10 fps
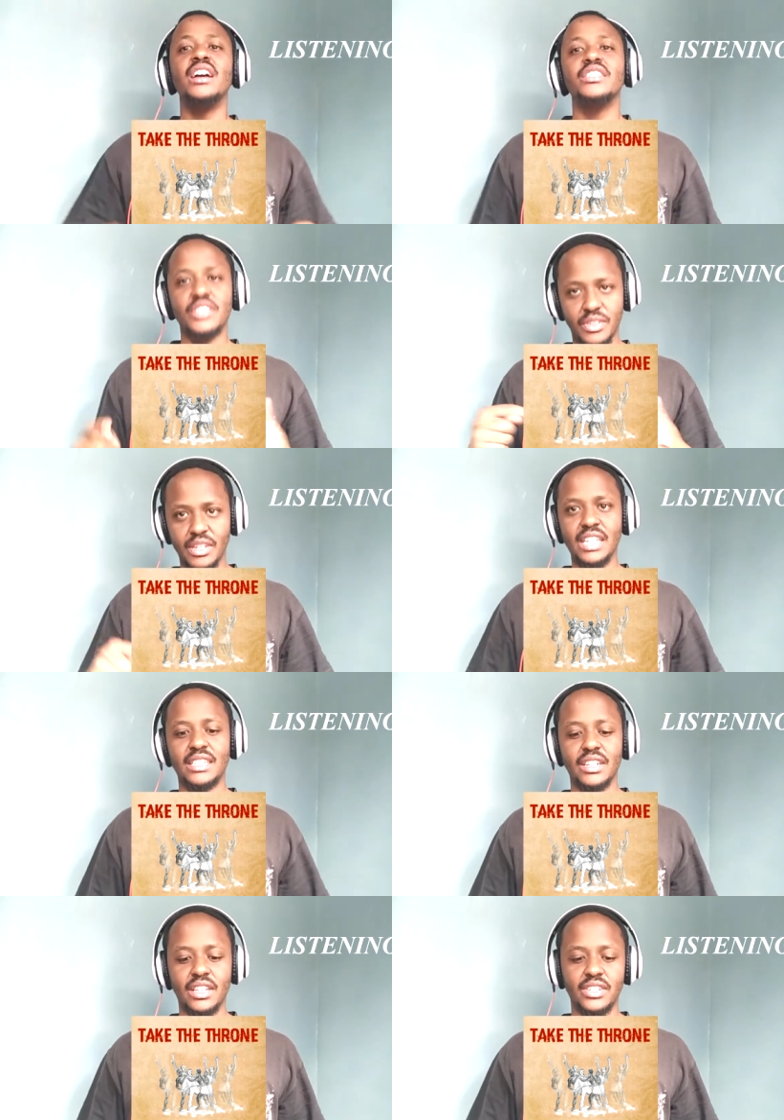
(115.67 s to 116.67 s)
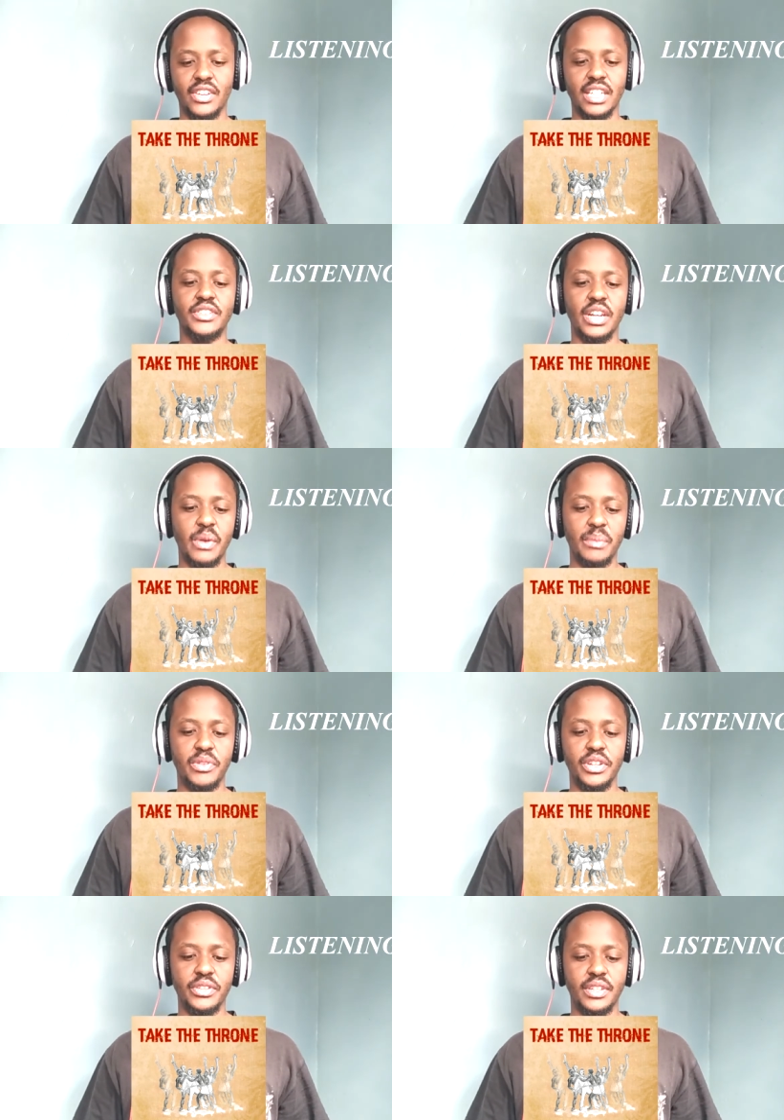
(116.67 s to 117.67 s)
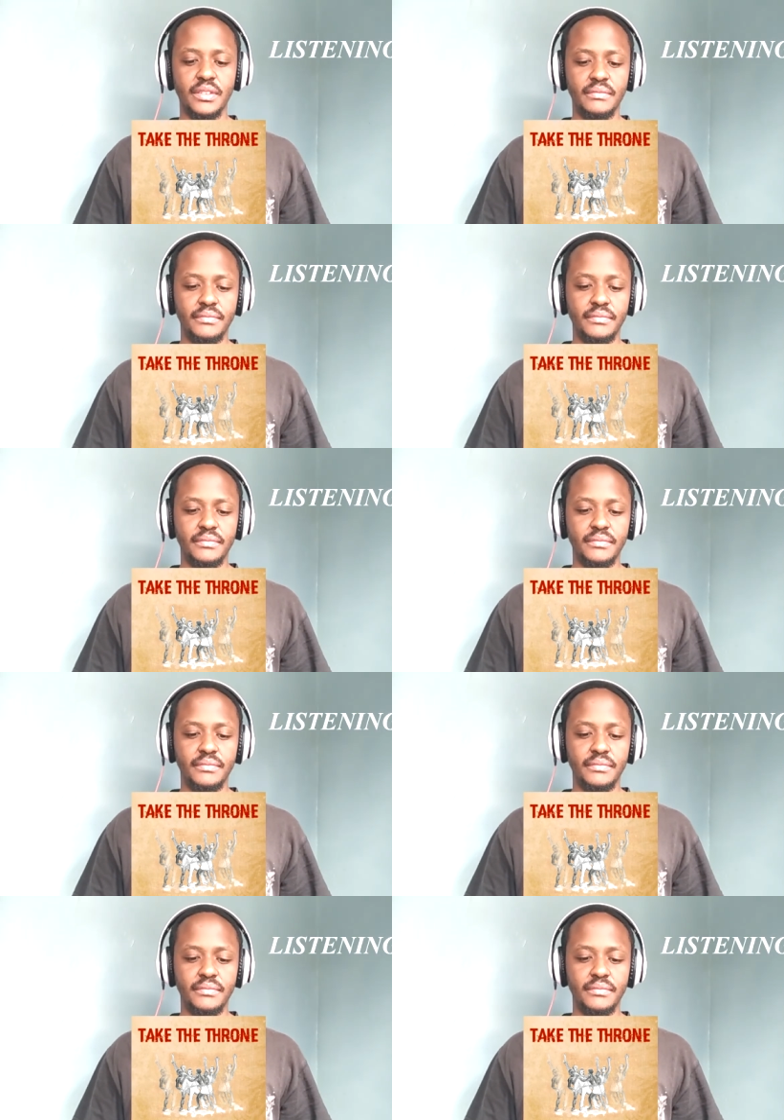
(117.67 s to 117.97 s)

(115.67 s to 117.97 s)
You should listen to this song. It's really well produced.